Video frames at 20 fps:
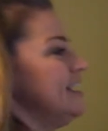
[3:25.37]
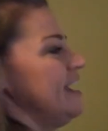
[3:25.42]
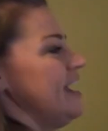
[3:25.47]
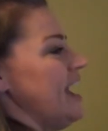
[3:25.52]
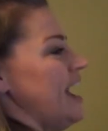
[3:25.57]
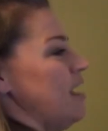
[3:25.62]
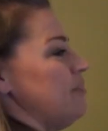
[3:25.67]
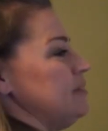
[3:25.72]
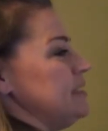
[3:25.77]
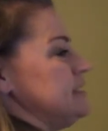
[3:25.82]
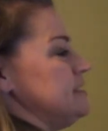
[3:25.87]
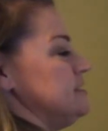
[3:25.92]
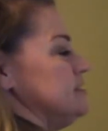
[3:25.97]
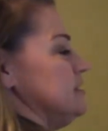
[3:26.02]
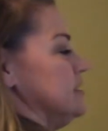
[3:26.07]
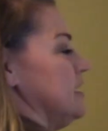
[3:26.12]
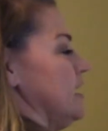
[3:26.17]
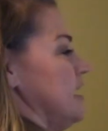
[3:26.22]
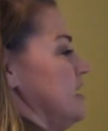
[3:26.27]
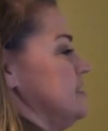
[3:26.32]
How many do the
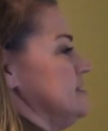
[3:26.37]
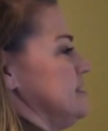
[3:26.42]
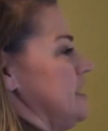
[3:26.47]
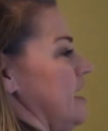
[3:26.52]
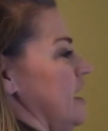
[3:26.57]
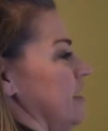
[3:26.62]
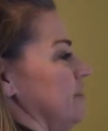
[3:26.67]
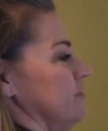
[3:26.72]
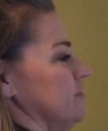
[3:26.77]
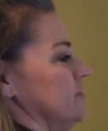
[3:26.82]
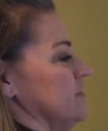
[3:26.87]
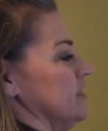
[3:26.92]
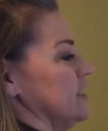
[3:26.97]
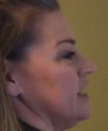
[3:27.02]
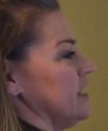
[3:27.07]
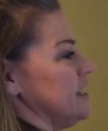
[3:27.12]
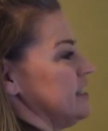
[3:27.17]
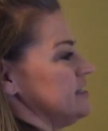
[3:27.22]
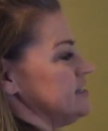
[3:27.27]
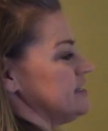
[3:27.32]
guys have? The
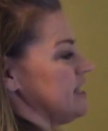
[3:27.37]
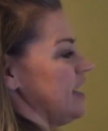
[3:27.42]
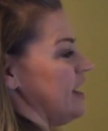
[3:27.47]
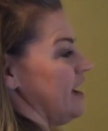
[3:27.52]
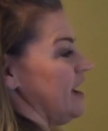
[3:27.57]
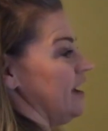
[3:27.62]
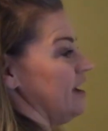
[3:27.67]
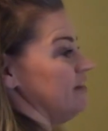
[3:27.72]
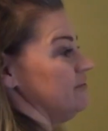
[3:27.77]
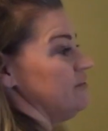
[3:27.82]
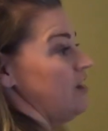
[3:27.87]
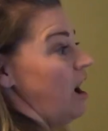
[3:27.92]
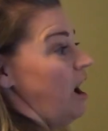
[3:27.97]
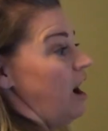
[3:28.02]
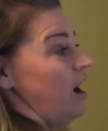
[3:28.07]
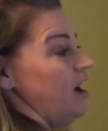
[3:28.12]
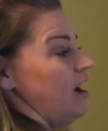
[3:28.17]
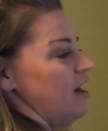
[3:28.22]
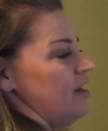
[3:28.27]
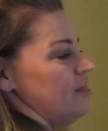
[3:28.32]
guys have
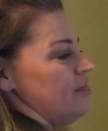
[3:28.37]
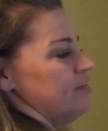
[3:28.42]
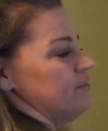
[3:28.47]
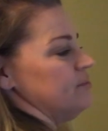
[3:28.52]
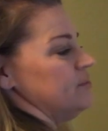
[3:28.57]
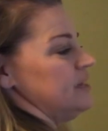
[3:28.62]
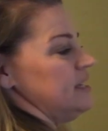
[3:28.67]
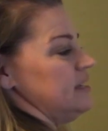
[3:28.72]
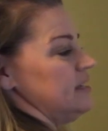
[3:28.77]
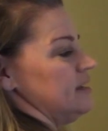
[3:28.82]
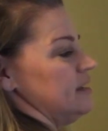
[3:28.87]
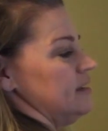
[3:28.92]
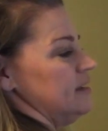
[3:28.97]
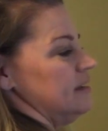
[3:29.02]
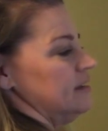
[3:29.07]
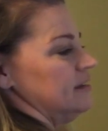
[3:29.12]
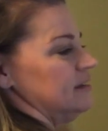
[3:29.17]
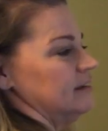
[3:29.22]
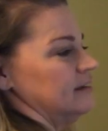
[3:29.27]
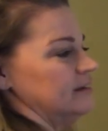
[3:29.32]
3.
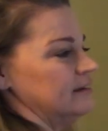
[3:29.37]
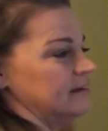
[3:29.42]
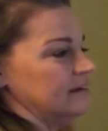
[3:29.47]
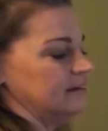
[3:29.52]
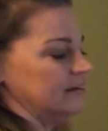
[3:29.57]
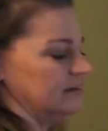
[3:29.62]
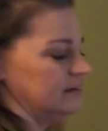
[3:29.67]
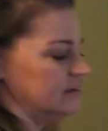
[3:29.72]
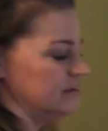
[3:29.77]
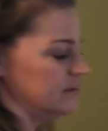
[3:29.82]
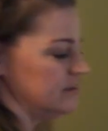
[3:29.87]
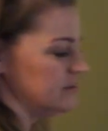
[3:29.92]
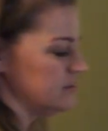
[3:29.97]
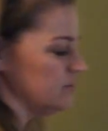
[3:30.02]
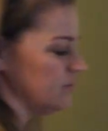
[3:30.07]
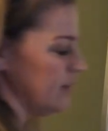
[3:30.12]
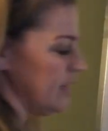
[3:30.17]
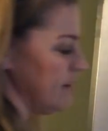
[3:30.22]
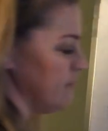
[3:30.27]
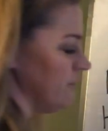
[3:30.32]
So
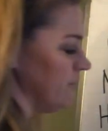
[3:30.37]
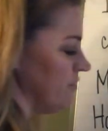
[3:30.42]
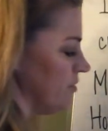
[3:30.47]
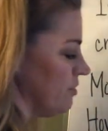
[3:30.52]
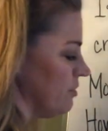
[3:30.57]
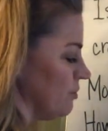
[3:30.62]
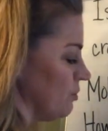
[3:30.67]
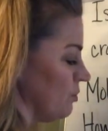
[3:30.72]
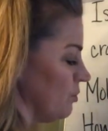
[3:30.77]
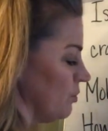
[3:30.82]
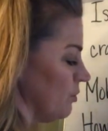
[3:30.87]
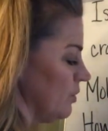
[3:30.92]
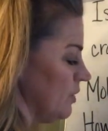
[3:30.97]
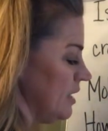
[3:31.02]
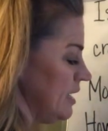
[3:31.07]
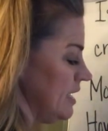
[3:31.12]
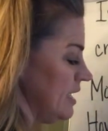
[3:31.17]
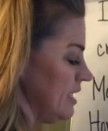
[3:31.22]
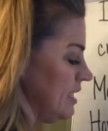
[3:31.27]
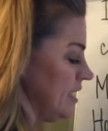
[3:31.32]
we have
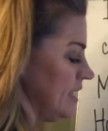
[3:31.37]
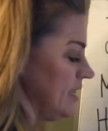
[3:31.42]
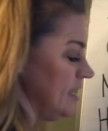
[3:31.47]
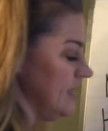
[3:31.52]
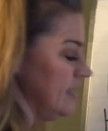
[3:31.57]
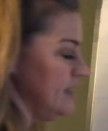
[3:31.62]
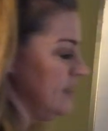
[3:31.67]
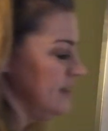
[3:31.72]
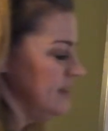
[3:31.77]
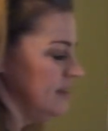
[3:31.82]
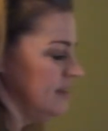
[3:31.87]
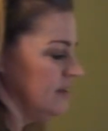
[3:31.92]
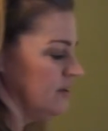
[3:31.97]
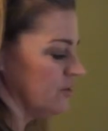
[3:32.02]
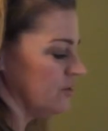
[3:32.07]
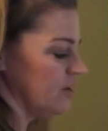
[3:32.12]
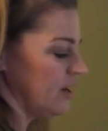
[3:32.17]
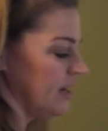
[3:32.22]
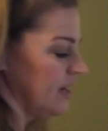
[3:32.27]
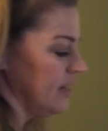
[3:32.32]
3
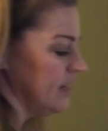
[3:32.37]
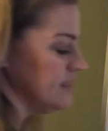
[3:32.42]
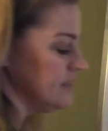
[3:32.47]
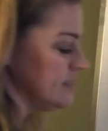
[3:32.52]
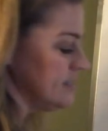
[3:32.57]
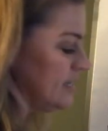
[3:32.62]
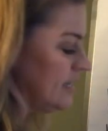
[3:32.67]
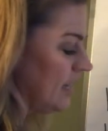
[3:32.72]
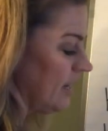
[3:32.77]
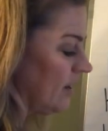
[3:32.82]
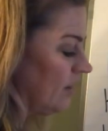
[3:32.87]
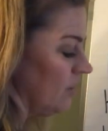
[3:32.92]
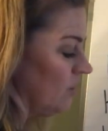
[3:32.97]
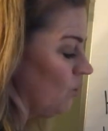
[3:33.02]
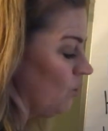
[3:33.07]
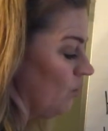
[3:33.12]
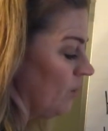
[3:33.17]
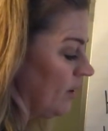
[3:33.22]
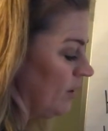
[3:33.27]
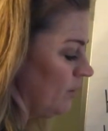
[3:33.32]
crayons there,
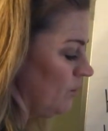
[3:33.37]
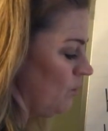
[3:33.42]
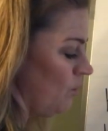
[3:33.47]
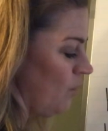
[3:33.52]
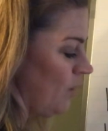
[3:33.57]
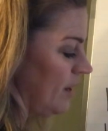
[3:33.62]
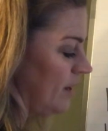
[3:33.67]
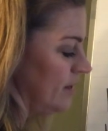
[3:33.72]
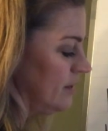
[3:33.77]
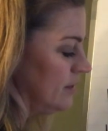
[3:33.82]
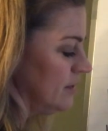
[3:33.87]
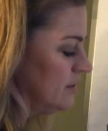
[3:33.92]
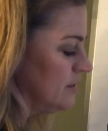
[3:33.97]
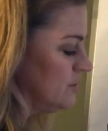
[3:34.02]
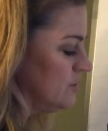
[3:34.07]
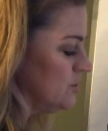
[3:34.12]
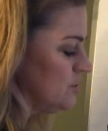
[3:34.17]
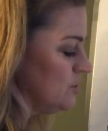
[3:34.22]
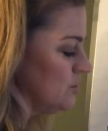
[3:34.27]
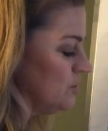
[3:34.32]
or 1,
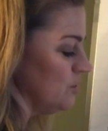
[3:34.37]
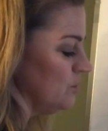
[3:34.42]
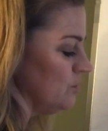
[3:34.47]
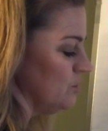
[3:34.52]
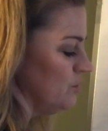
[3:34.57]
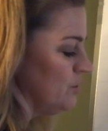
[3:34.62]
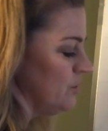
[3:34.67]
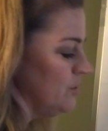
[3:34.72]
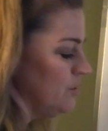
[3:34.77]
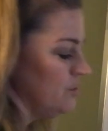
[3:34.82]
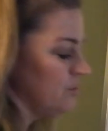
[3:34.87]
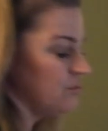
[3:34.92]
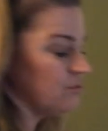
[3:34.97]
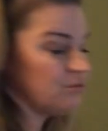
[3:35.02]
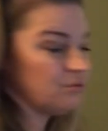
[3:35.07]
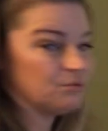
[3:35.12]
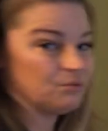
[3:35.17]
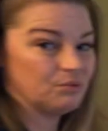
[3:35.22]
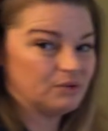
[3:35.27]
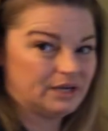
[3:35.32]
2,
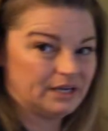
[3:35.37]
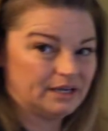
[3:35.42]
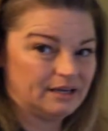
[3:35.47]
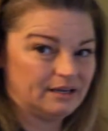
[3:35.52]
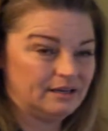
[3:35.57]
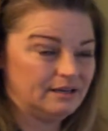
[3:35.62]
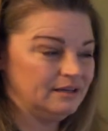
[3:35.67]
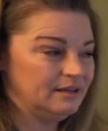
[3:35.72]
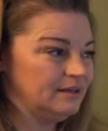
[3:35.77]
3.